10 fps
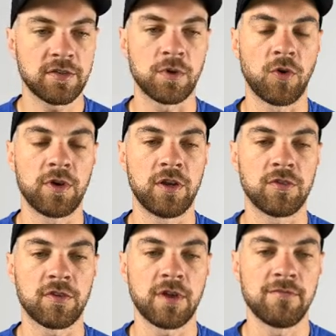We're going to use
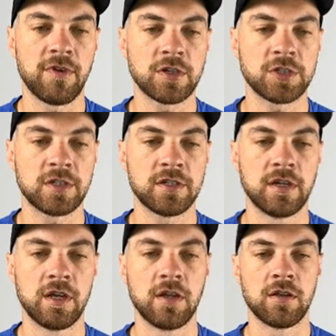a sum function.
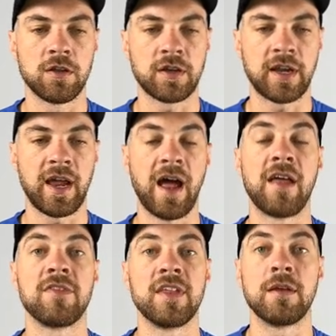Looking
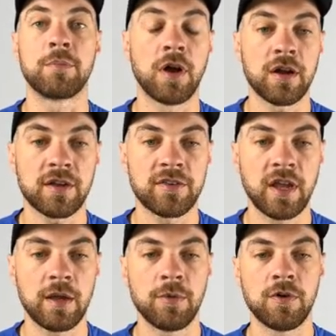at the products
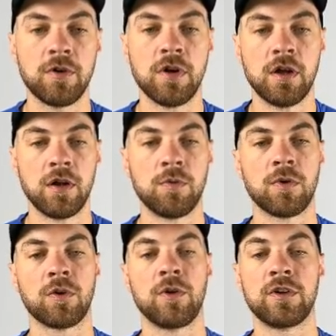table,
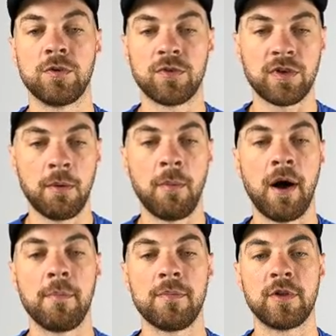we're going to sum
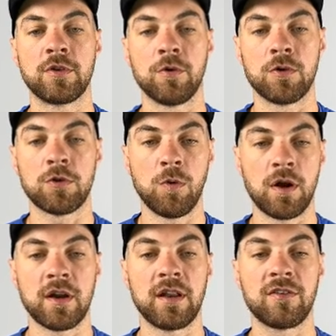up the total
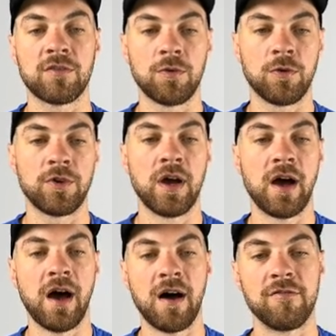quantity sold
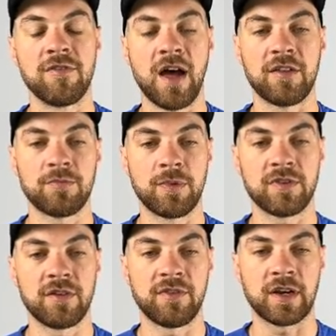of that
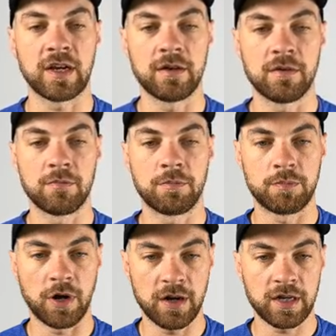specific
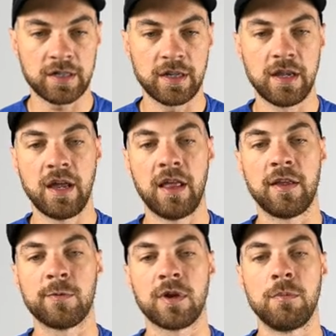product, and
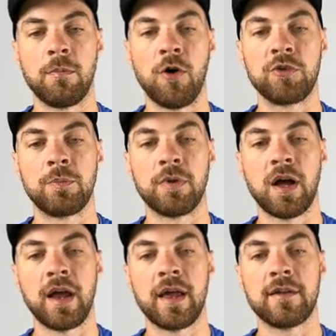then we're going to
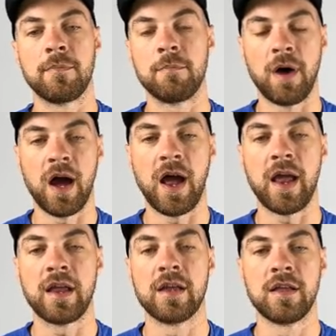multiply it
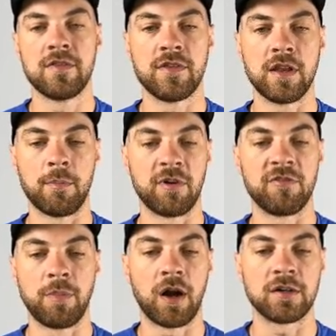by the number
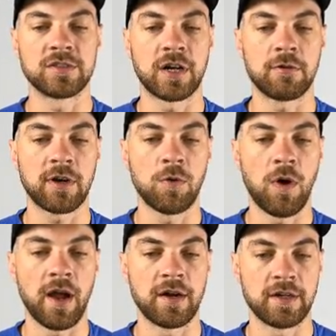of parts that are
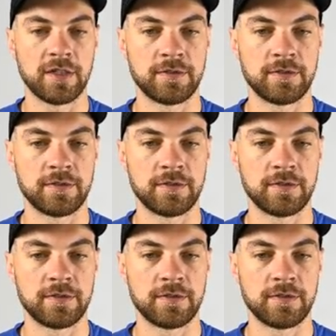required.